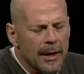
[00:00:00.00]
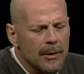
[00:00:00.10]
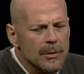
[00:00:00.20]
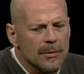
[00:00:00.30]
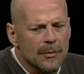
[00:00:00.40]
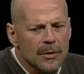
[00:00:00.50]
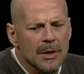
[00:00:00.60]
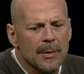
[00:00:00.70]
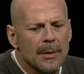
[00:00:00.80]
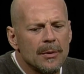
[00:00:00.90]
That was the first
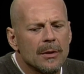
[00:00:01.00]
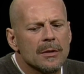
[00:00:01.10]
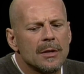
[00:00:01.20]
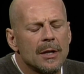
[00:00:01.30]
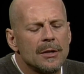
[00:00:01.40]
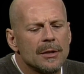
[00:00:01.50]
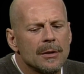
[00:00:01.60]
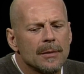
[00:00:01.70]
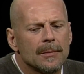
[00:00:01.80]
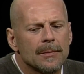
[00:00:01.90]
time I'd been on stage
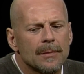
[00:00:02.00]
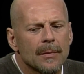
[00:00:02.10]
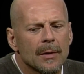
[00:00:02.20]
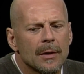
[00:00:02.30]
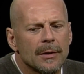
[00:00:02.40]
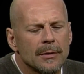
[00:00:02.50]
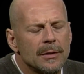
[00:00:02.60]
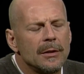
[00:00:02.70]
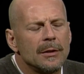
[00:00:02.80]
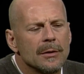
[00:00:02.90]
in
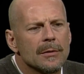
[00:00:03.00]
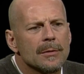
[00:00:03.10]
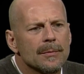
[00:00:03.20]
thirteen years.